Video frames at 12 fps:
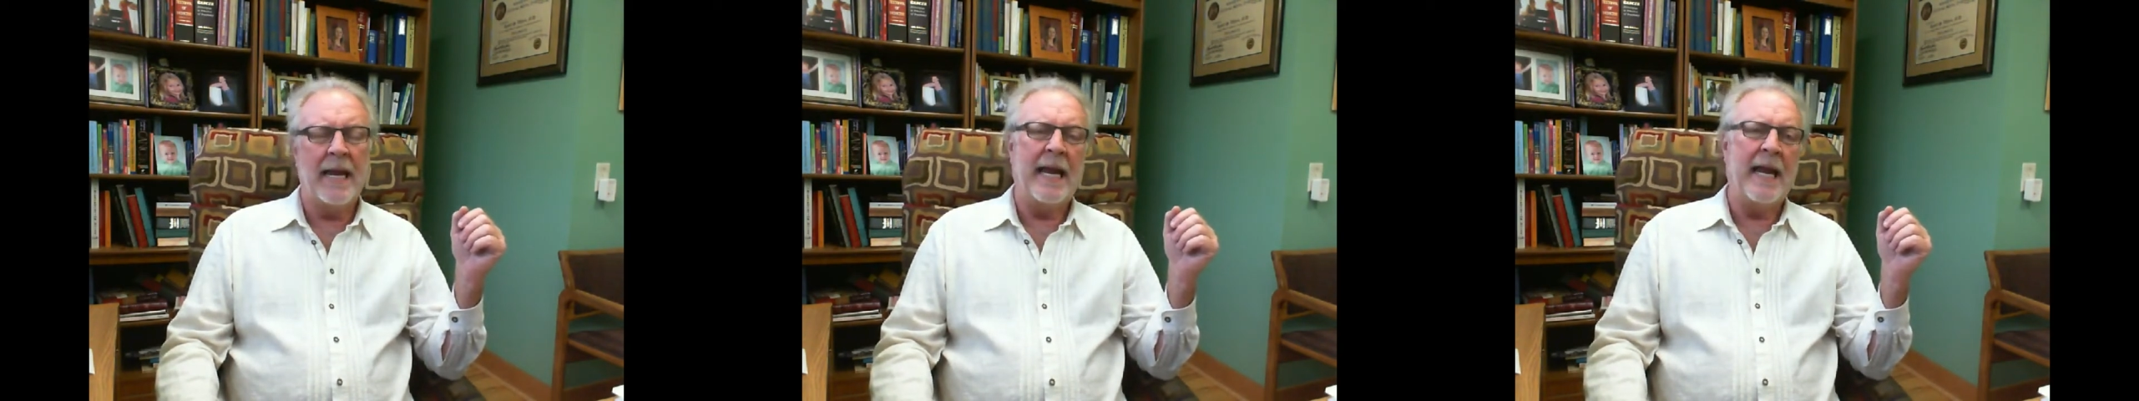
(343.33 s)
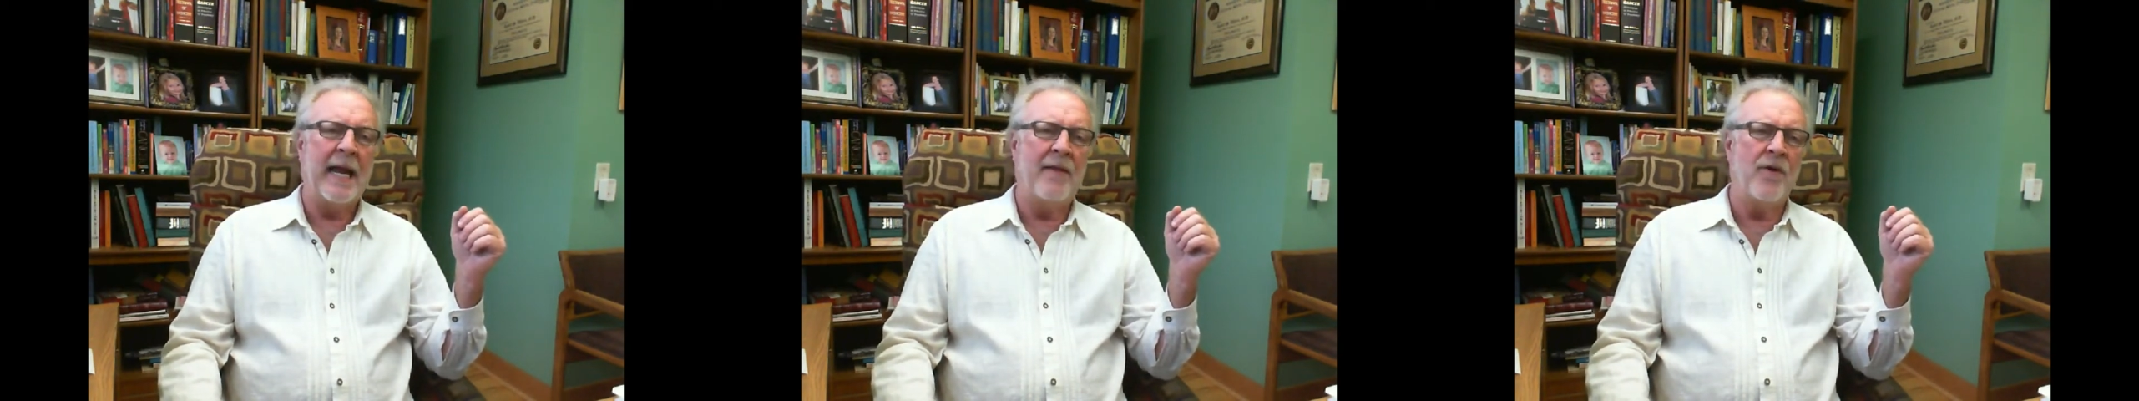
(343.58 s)

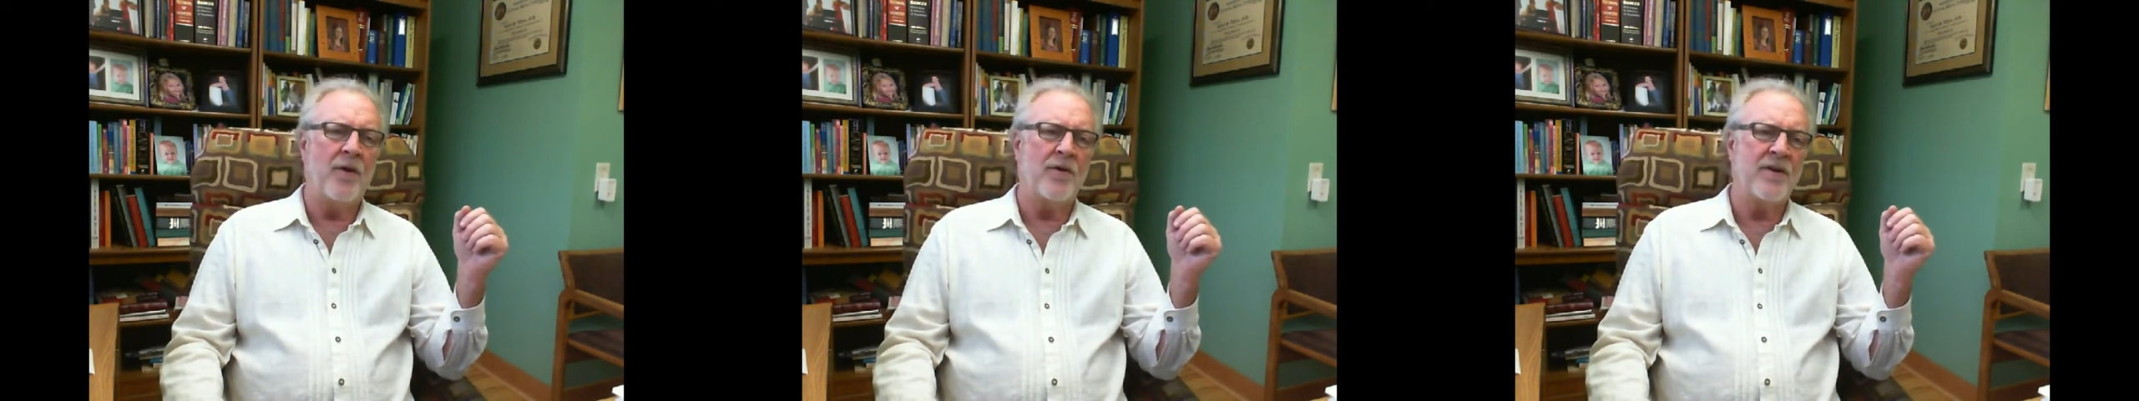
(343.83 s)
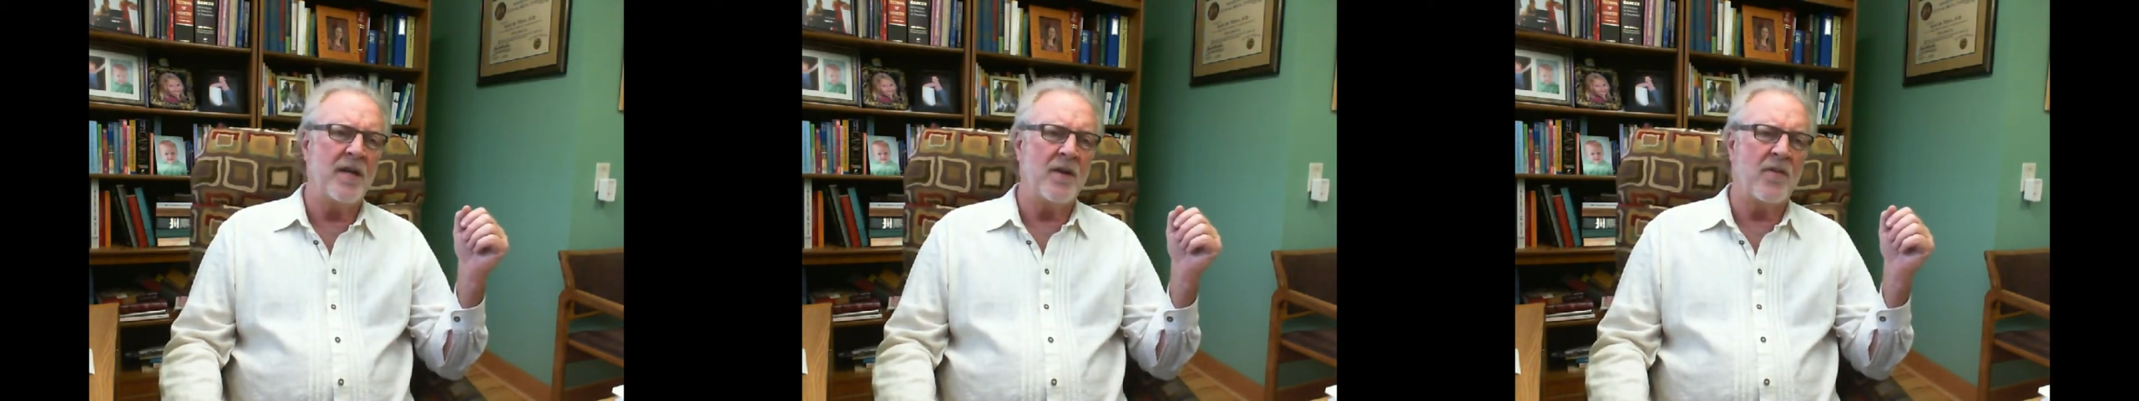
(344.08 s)
and their
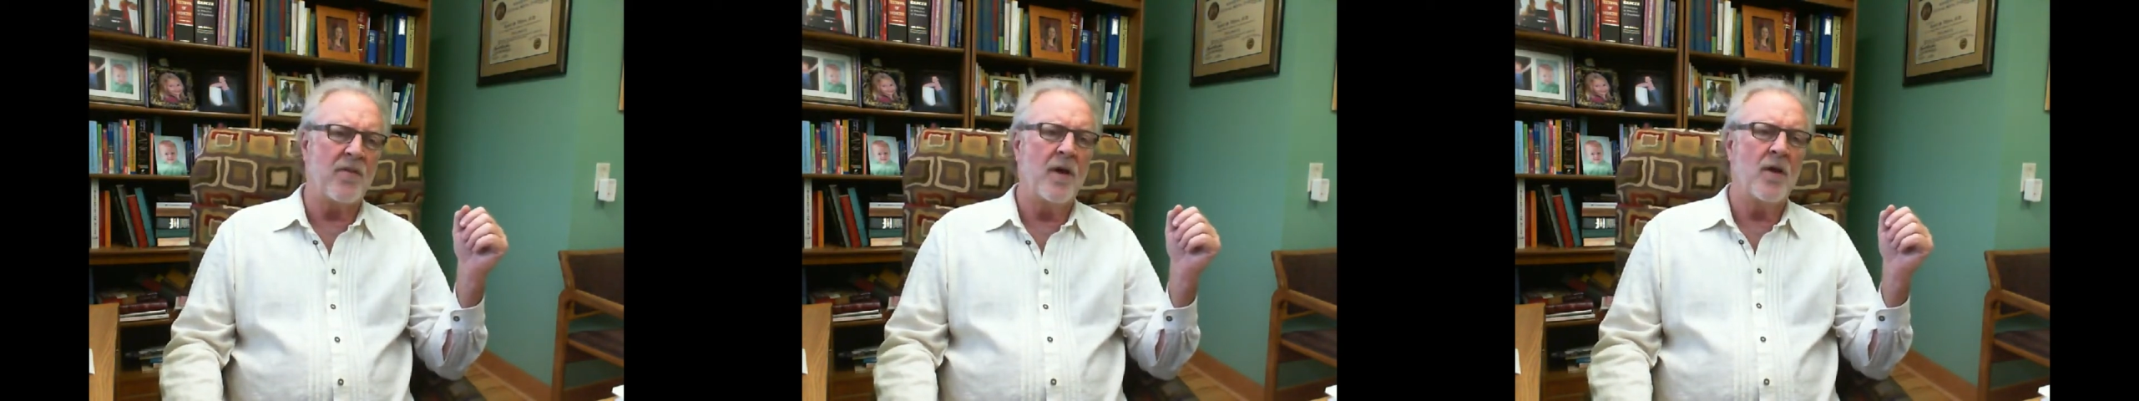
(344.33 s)
teeth